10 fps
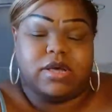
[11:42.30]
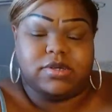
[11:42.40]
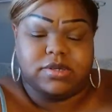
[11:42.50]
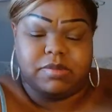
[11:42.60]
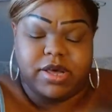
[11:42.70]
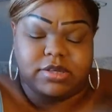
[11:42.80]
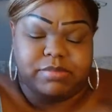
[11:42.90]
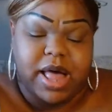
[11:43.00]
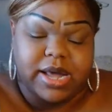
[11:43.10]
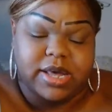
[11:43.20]
Also, somebody's
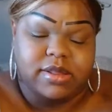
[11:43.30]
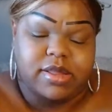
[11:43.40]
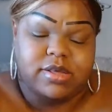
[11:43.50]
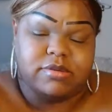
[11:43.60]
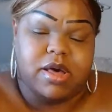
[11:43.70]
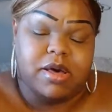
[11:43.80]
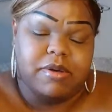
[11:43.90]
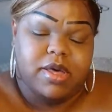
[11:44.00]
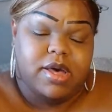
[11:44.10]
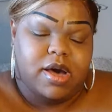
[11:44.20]
blocking these uh,
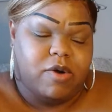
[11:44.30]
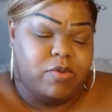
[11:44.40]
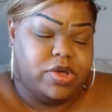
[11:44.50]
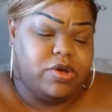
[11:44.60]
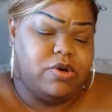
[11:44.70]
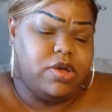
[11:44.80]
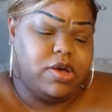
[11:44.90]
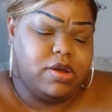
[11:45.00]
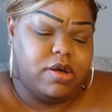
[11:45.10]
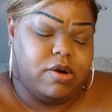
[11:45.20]
a
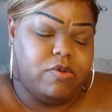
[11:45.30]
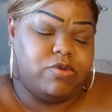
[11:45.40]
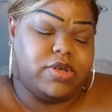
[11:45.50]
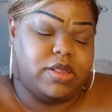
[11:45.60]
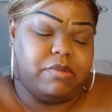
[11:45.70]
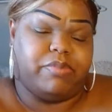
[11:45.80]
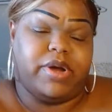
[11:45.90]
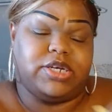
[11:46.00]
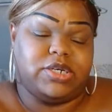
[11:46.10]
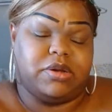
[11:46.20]
reunion or
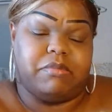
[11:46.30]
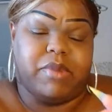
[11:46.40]
celebration of